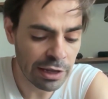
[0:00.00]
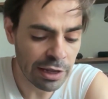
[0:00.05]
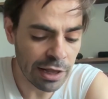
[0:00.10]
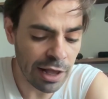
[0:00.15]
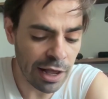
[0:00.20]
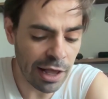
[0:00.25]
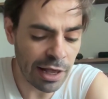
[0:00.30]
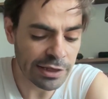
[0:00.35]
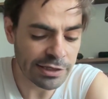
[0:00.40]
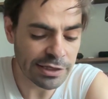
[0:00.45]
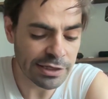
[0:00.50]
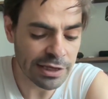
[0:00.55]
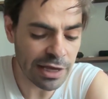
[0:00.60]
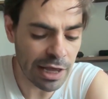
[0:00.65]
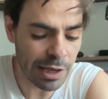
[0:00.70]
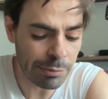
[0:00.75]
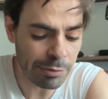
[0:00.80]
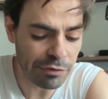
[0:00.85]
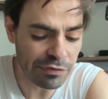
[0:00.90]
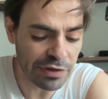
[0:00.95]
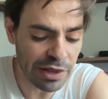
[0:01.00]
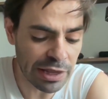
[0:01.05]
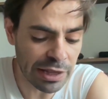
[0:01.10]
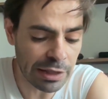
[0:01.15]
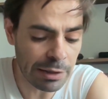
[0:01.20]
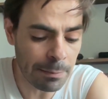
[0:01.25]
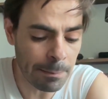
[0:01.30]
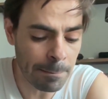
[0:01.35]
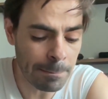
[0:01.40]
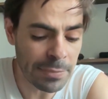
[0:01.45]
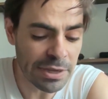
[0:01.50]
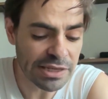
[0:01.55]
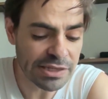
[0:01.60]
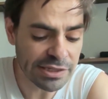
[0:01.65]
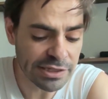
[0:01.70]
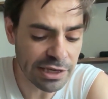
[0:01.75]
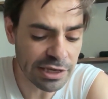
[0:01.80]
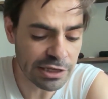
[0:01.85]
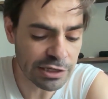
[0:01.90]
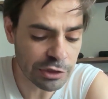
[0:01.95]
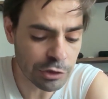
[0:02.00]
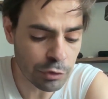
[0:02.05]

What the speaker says: as a type of like business,